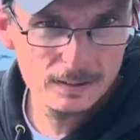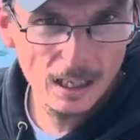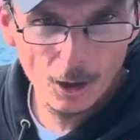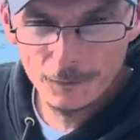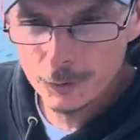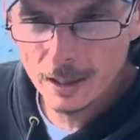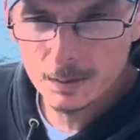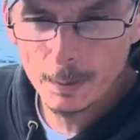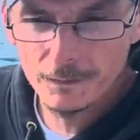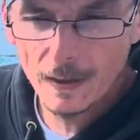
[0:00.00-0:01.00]
Now, if you guys
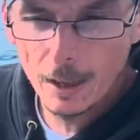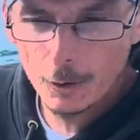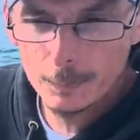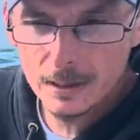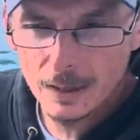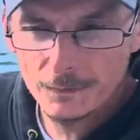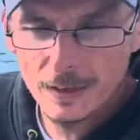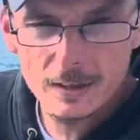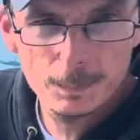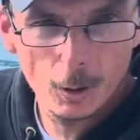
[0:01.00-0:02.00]
have been following me on
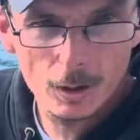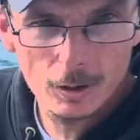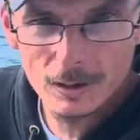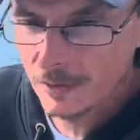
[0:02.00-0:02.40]
Facebook or even